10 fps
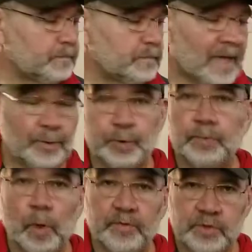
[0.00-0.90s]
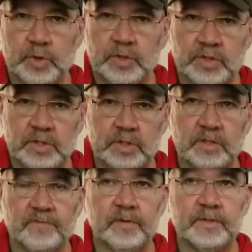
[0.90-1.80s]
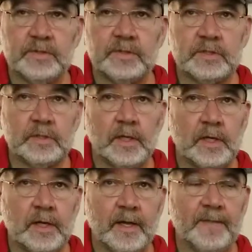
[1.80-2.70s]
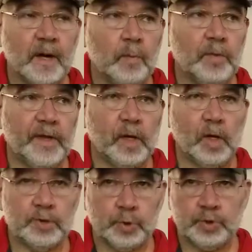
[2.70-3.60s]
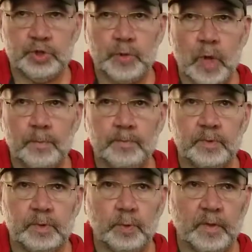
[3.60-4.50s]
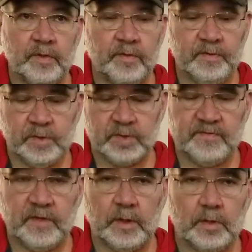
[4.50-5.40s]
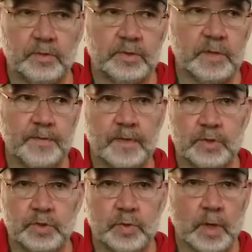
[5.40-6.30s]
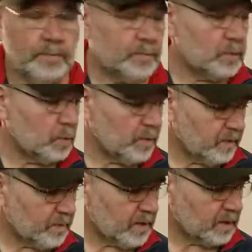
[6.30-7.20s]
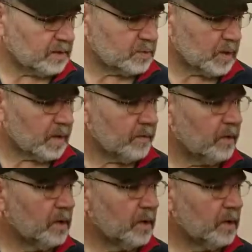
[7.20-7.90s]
I'll do both so you can see the difference. And then I'll play it also strummed with just fingers then strummed with a pick as well.